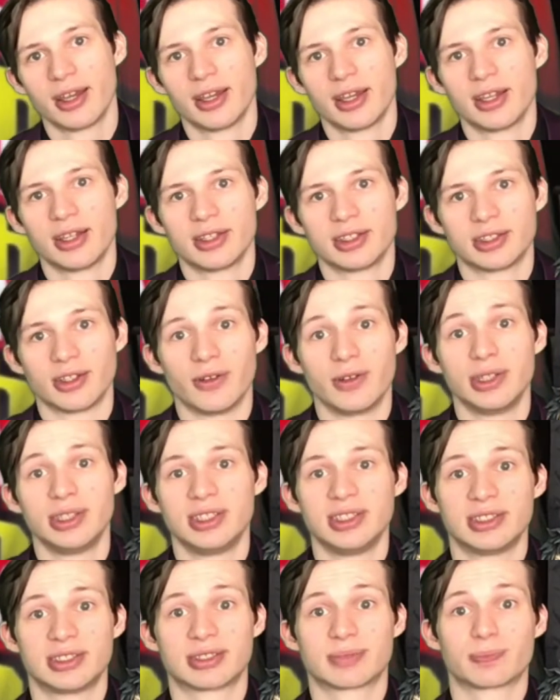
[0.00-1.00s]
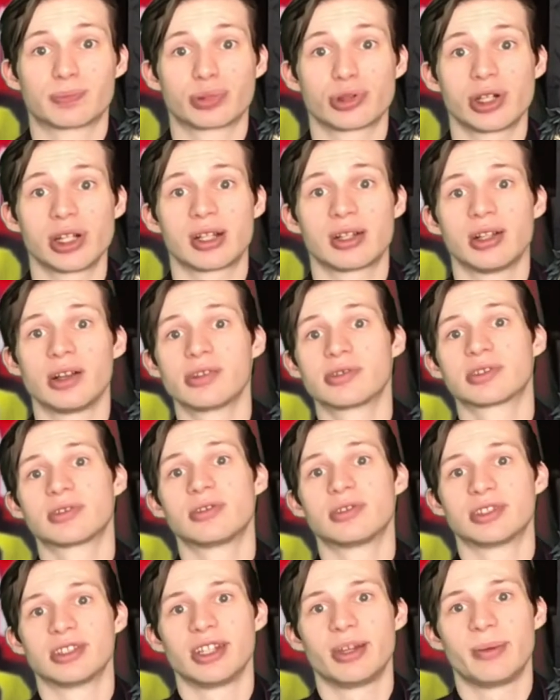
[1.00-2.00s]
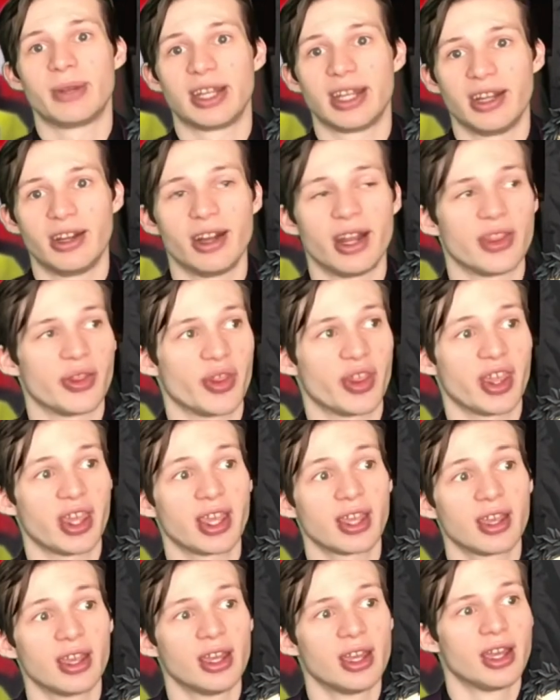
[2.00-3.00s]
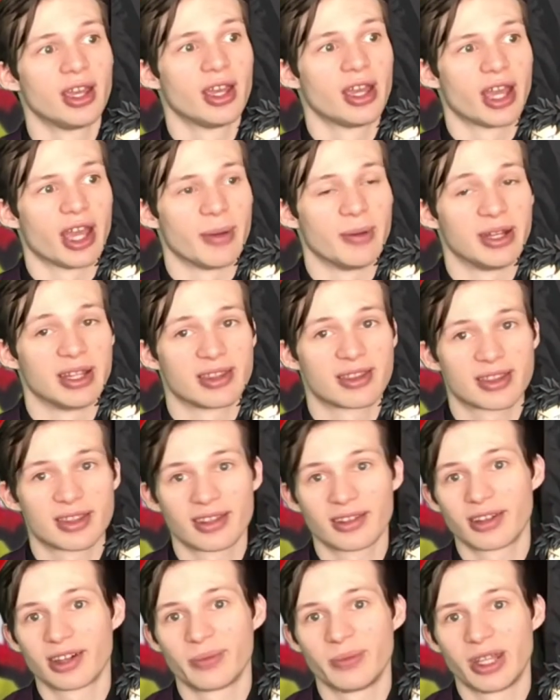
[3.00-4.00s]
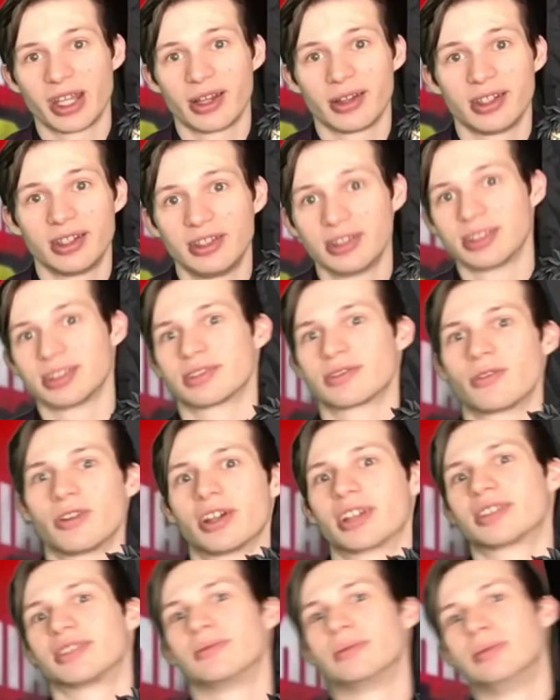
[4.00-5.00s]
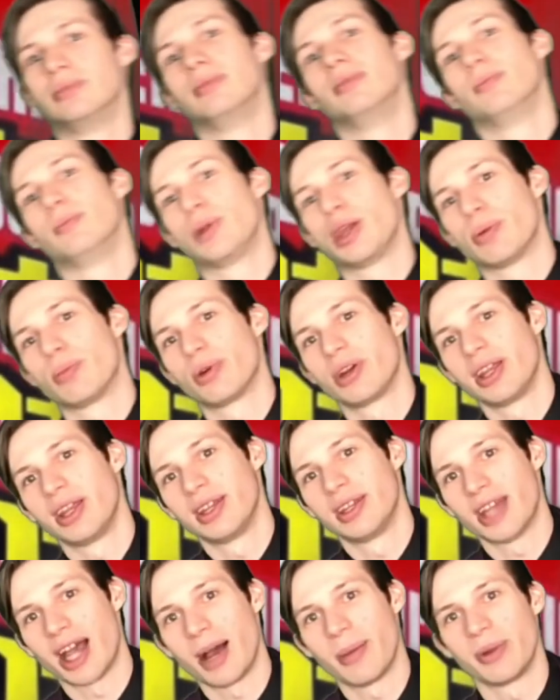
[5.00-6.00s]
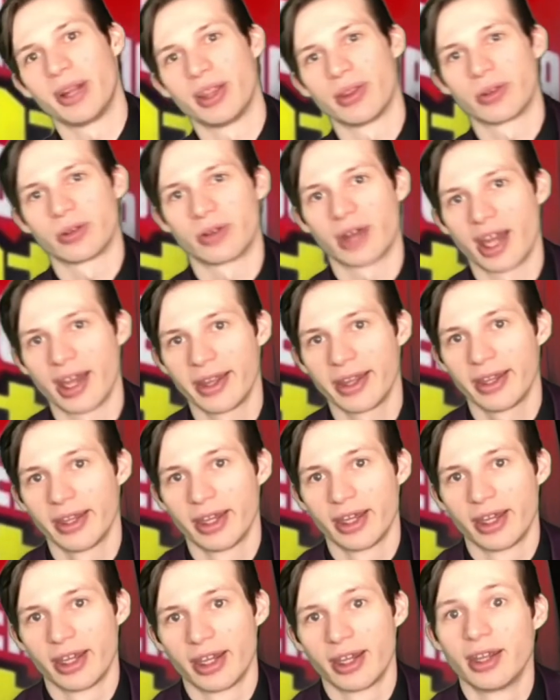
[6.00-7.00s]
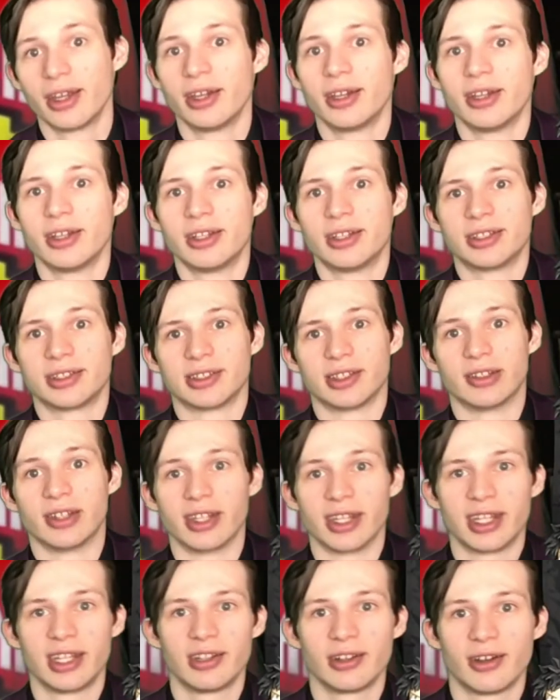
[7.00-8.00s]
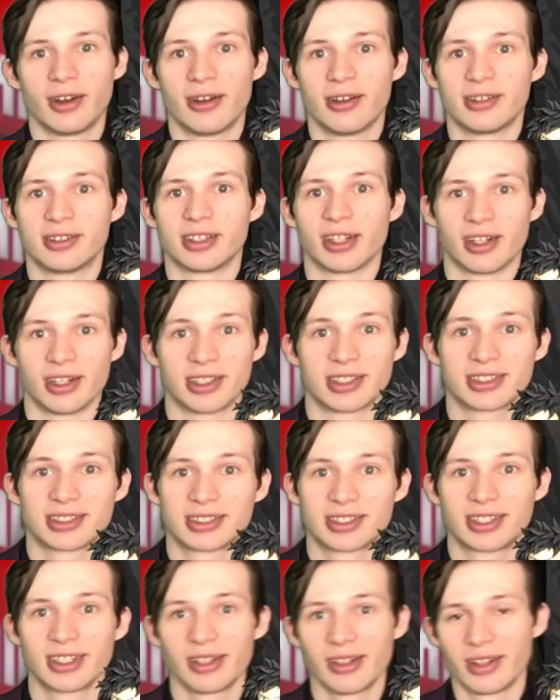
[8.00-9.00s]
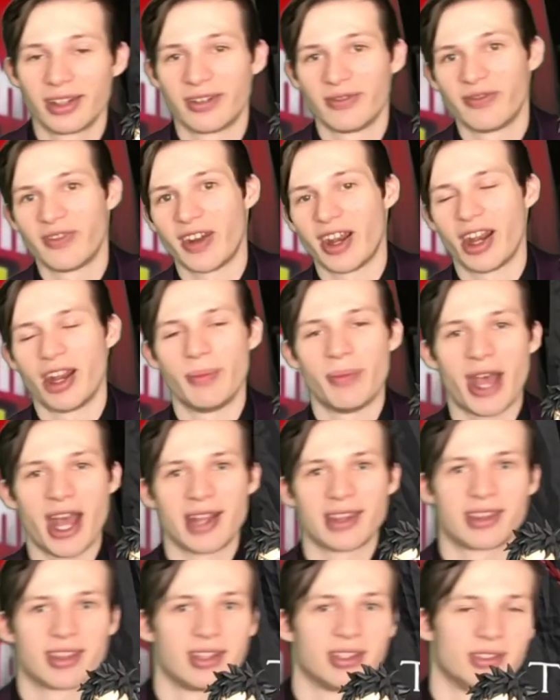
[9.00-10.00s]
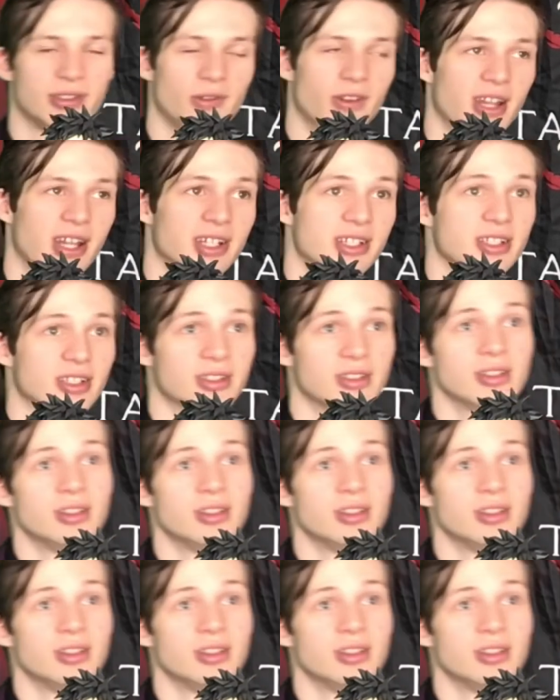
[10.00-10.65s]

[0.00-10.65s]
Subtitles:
So he's pretty close to his limit here, I think. I mean, he's still going to be able to use his quirks and be a pretty dominant threat. So the heroes are still in a very bad situation,